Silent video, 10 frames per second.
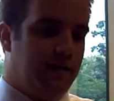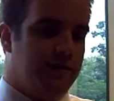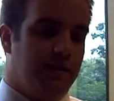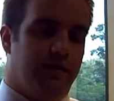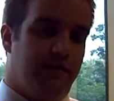
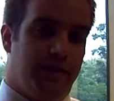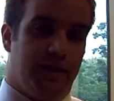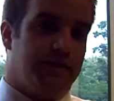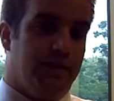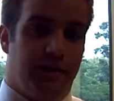delivered the
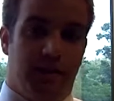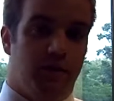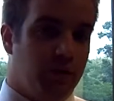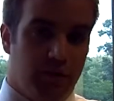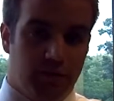insulin
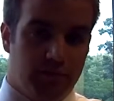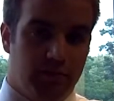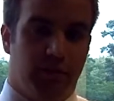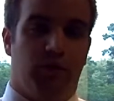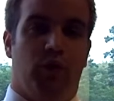into it
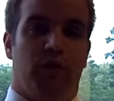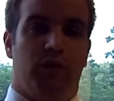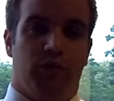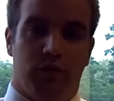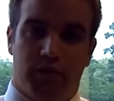before
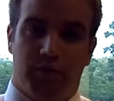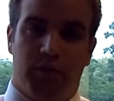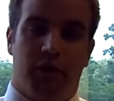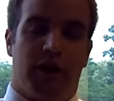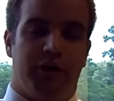you
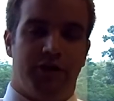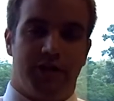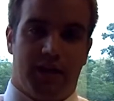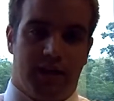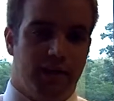put it on your
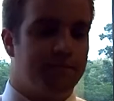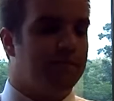skin.